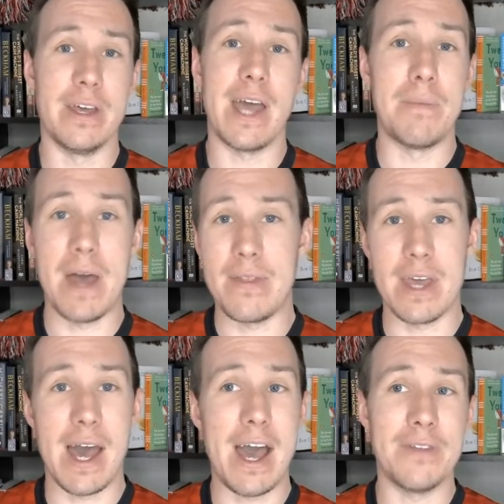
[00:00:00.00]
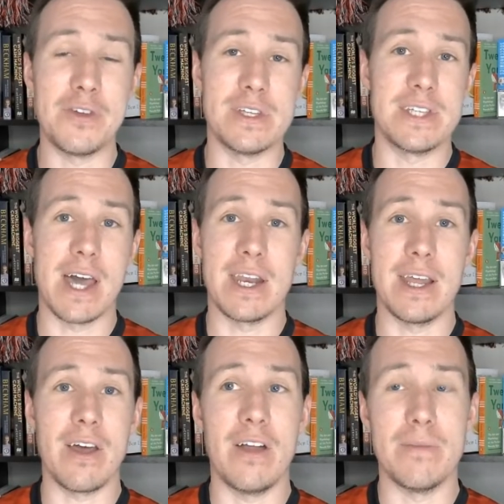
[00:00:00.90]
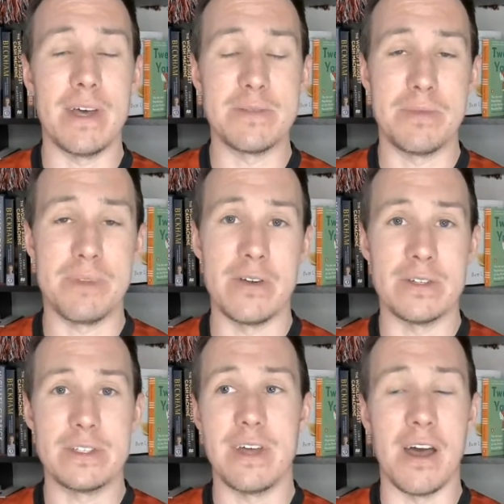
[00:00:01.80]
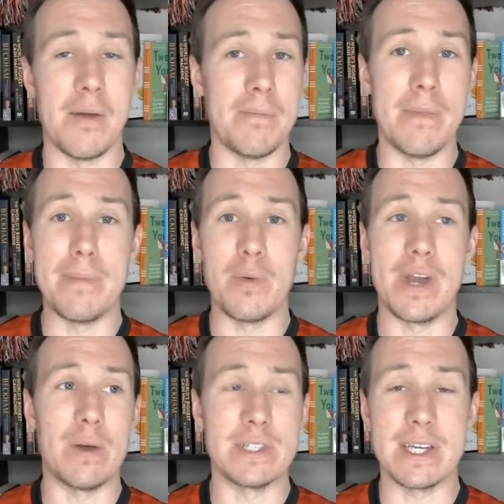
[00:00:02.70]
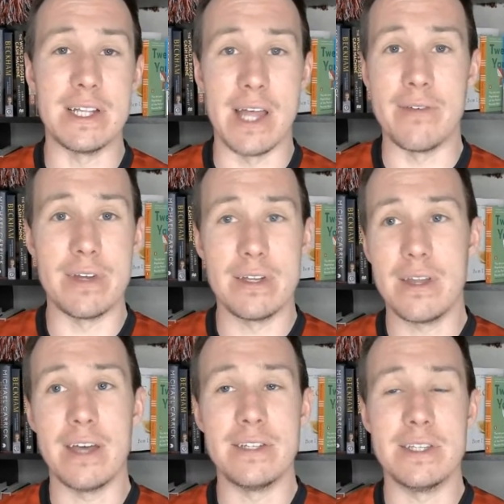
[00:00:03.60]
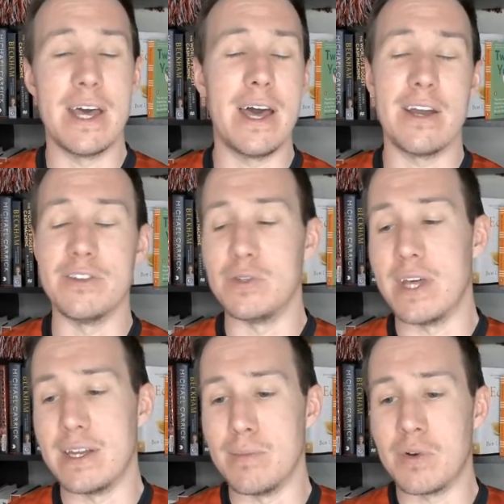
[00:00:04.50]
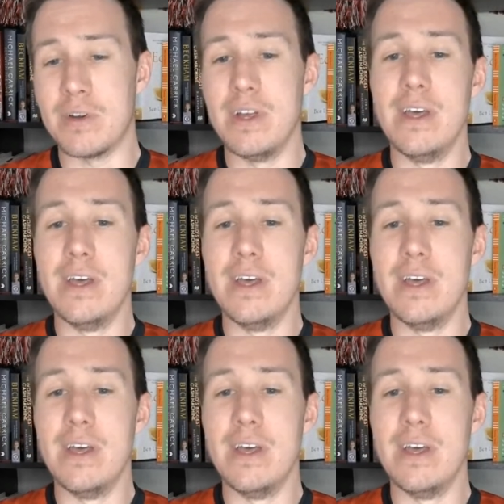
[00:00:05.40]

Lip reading: I'm not the guy out there signing like all the best players. Maybe when I was like 11, I did that. I don't do that anymore.